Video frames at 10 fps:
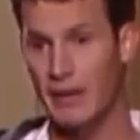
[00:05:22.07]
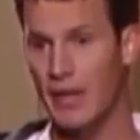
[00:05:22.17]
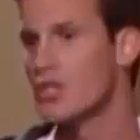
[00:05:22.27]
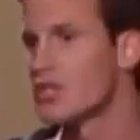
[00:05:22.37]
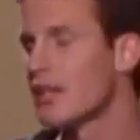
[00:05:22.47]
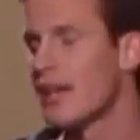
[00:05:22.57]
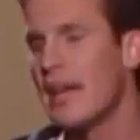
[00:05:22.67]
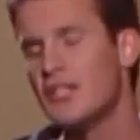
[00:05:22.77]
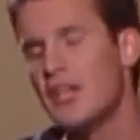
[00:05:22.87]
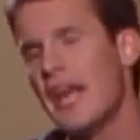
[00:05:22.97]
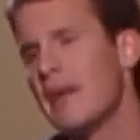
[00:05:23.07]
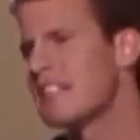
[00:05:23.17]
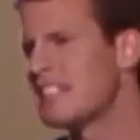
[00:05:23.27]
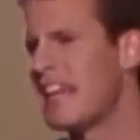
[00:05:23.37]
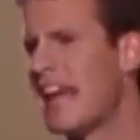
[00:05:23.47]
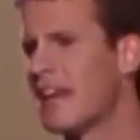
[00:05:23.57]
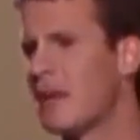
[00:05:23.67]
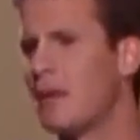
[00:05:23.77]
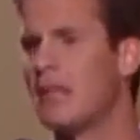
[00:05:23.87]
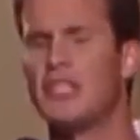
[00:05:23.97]
And just in case you hate my
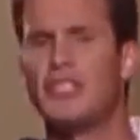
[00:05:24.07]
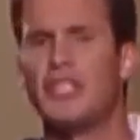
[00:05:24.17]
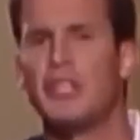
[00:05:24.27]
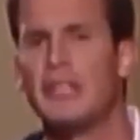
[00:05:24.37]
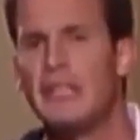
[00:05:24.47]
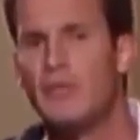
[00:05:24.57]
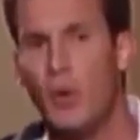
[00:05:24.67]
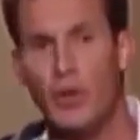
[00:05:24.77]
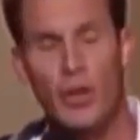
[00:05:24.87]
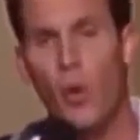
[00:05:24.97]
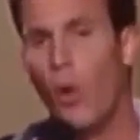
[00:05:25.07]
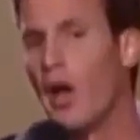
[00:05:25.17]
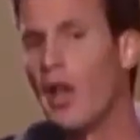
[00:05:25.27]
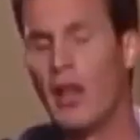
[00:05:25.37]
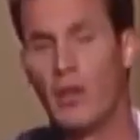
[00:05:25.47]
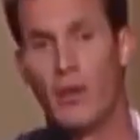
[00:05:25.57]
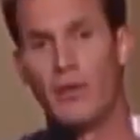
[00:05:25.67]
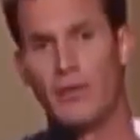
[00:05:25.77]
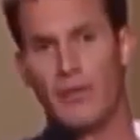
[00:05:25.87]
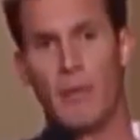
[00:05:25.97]
stand-up, at least you can leave going, you know what? I
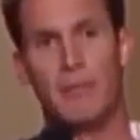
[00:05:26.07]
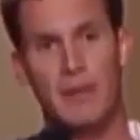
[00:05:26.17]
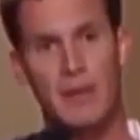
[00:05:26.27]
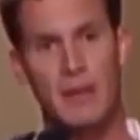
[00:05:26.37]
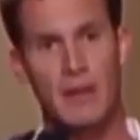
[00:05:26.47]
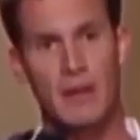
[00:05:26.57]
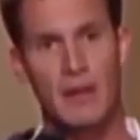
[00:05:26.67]
learned something.